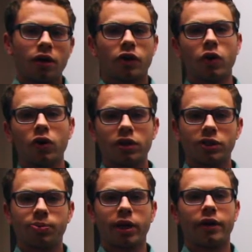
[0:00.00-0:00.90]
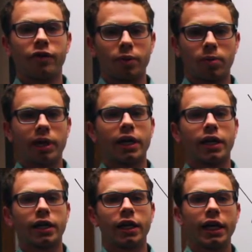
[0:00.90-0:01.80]
The goal of this play from the
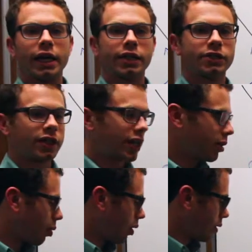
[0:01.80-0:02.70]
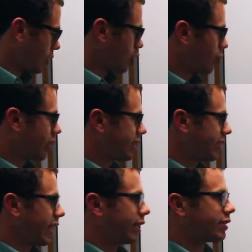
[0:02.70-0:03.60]
beginning is to get the ball into Joe Mixon's
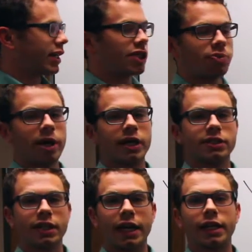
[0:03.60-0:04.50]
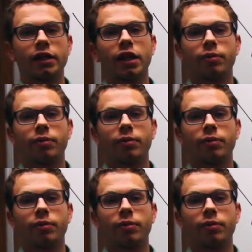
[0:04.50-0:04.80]
hands in space and then